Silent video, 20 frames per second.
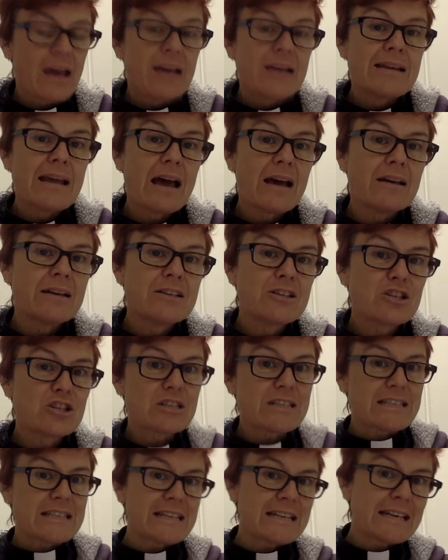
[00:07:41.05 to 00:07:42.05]
Now,
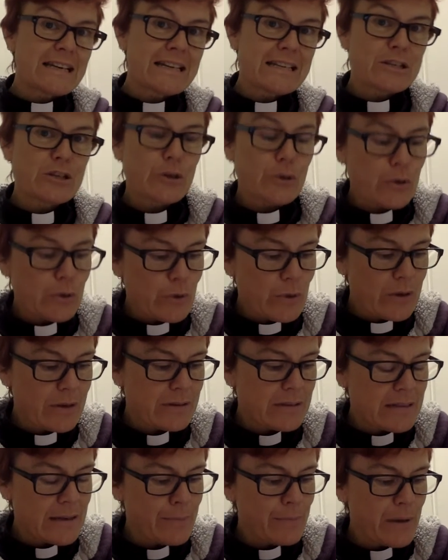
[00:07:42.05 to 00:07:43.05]
interestingly too,
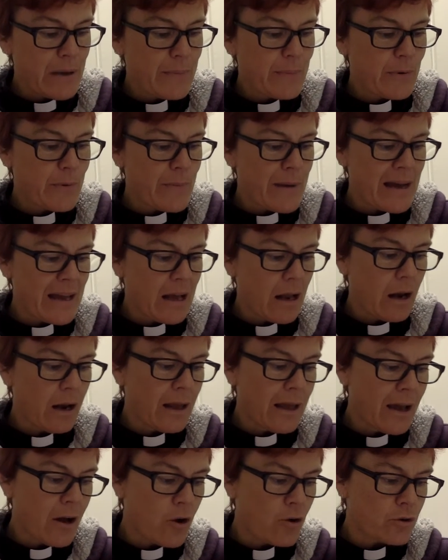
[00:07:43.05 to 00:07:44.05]
some people might
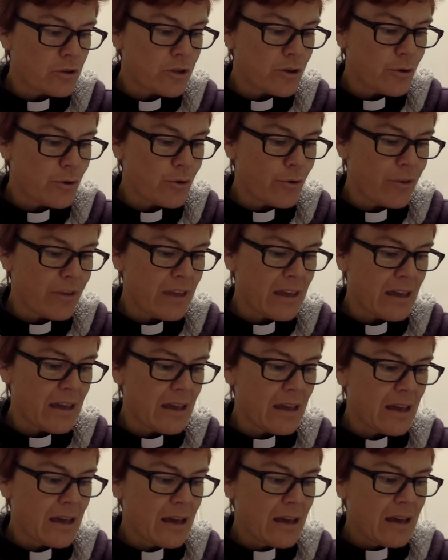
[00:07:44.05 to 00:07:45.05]
cling on
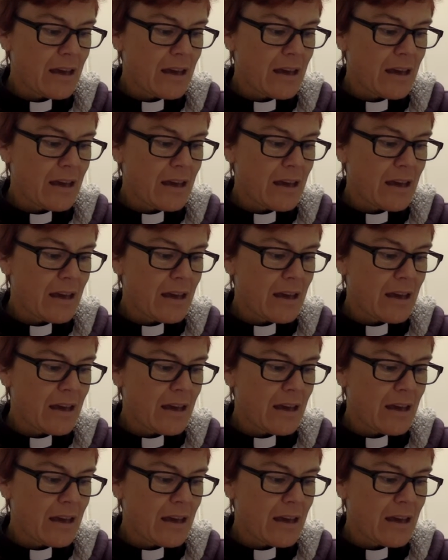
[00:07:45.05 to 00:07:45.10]
to